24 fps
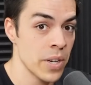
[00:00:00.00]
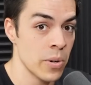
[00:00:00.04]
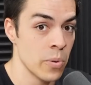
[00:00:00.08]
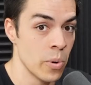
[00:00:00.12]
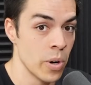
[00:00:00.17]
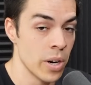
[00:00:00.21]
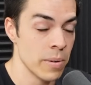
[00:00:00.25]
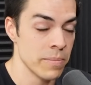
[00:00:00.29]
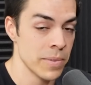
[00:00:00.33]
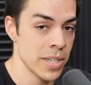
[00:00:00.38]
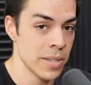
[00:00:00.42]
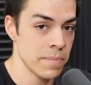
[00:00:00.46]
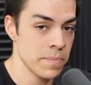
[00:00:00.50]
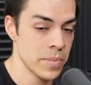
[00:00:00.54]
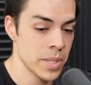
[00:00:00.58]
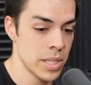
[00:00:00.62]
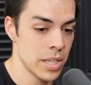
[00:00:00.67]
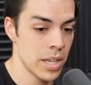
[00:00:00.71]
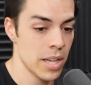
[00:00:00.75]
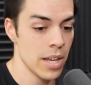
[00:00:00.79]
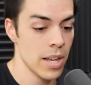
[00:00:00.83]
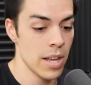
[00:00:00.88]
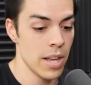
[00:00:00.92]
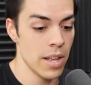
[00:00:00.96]
warm up.
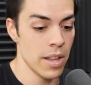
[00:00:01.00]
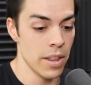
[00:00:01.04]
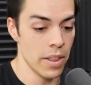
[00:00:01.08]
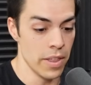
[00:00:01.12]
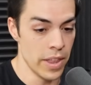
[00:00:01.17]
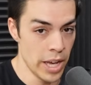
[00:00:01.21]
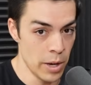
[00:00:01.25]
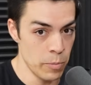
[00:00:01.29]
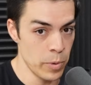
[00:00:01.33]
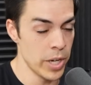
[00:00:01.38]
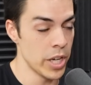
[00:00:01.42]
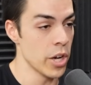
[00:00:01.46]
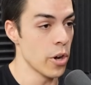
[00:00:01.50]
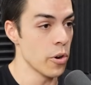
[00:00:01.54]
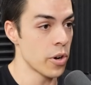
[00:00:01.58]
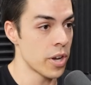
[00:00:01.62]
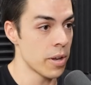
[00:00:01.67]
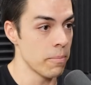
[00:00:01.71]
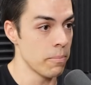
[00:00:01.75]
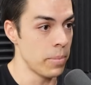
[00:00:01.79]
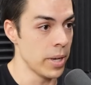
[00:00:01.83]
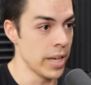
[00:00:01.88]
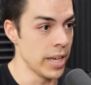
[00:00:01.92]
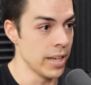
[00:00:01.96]
Then we go
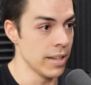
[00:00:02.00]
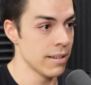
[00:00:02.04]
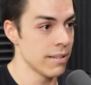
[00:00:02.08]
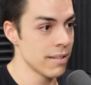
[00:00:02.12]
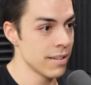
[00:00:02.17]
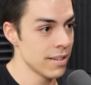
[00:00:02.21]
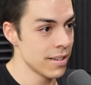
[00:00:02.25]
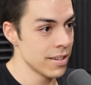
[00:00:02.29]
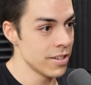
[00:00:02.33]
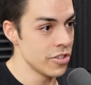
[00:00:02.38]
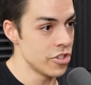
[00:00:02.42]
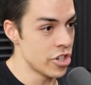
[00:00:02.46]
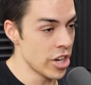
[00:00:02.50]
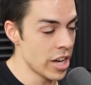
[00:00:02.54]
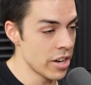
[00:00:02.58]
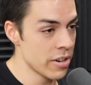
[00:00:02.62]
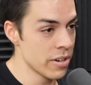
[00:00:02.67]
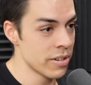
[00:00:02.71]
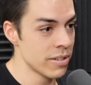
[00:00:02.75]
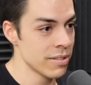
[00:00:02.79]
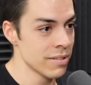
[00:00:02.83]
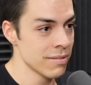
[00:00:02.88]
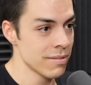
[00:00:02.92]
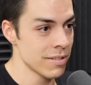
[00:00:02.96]
compete.
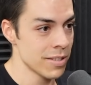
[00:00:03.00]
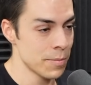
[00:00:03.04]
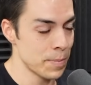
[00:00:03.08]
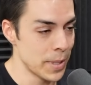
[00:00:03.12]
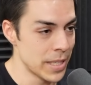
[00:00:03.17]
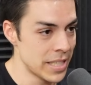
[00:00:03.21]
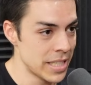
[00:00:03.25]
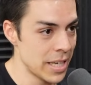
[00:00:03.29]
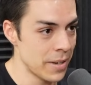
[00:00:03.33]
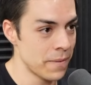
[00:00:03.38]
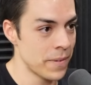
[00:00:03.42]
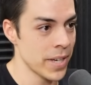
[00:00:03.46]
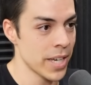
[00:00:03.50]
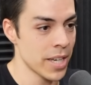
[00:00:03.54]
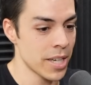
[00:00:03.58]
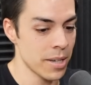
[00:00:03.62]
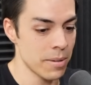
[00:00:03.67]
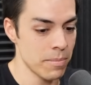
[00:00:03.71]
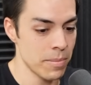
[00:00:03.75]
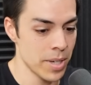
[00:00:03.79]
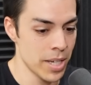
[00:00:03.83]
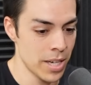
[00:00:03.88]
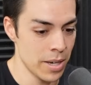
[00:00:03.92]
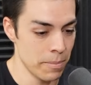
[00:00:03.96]
General, specific,
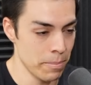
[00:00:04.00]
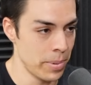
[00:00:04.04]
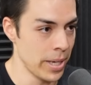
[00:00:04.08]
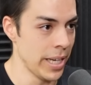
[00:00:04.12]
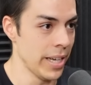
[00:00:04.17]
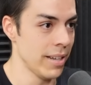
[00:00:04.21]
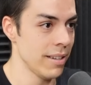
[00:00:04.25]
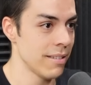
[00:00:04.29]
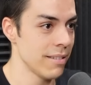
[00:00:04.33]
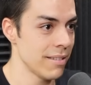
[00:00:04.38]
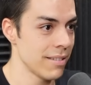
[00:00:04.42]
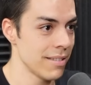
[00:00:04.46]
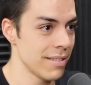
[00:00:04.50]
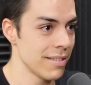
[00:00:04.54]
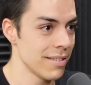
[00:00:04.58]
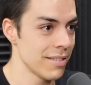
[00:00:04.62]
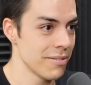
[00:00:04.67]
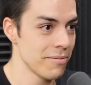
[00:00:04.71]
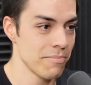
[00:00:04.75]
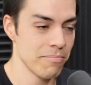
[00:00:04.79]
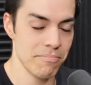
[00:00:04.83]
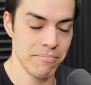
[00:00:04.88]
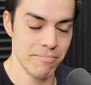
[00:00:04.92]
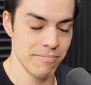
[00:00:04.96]
compete.
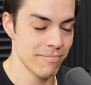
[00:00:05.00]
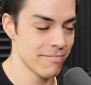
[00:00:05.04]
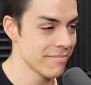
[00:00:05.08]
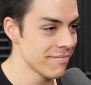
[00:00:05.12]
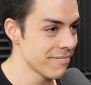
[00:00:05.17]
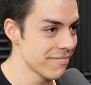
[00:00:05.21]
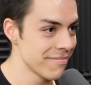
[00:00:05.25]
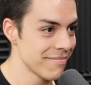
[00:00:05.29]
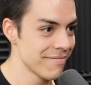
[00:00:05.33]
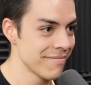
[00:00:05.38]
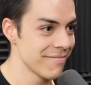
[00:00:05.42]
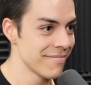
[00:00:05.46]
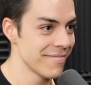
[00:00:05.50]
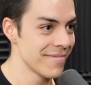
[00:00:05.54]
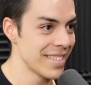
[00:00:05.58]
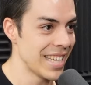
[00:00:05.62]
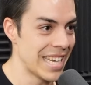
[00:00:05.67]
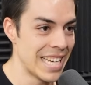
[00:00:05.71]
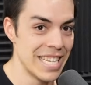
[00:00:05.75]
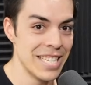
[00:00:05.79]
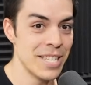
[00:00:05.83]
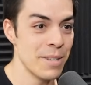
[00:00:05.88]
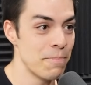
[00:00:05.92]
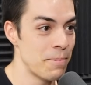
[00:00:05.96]

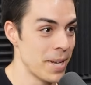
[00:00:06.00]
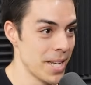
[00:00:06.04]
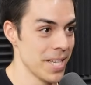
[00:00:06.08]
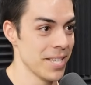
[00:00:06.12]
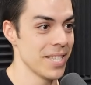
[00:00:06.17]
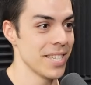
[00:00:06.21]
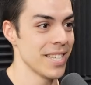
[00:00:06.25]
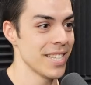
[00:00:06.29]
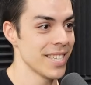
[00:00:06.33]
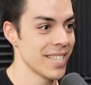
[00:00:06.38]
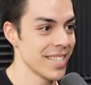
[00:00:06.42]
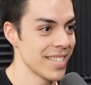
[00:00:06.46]
Easy peasy.